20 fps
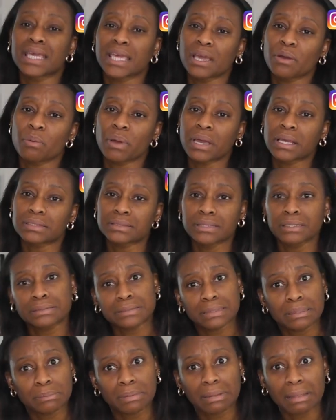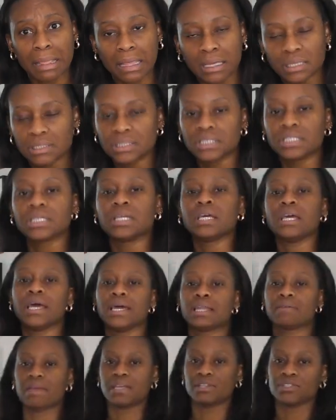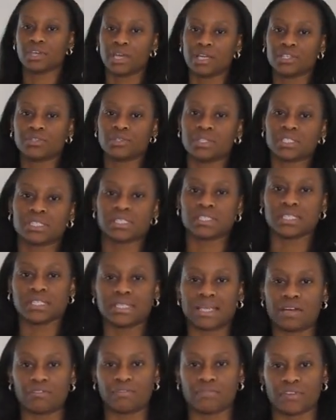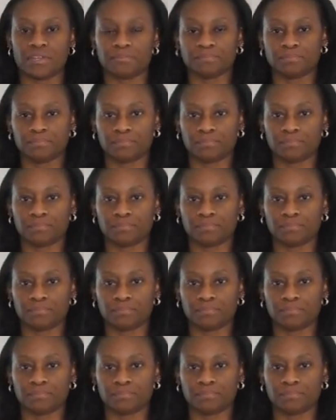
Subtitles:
it away, so it's gonna be. Anyway, yeah, so this outfit.